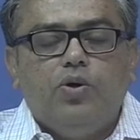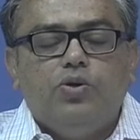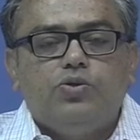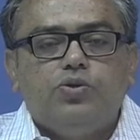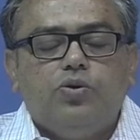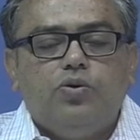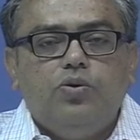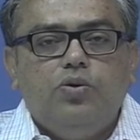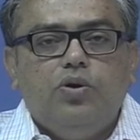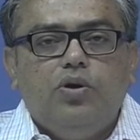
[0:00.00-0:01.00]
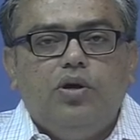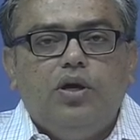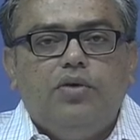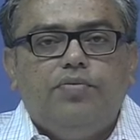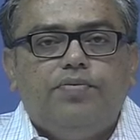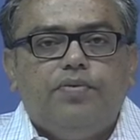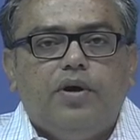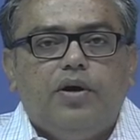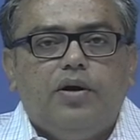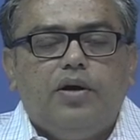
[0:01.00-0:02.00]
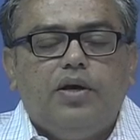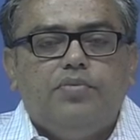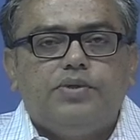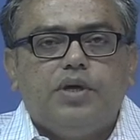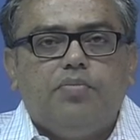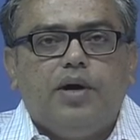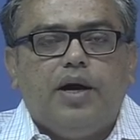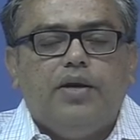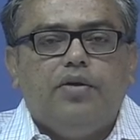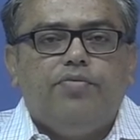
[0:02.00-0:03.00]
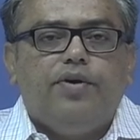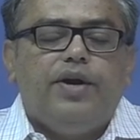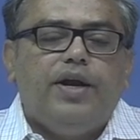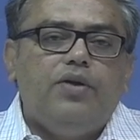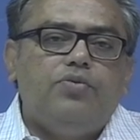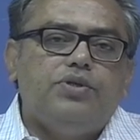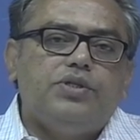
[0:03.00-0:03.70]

So, if some kind of a date which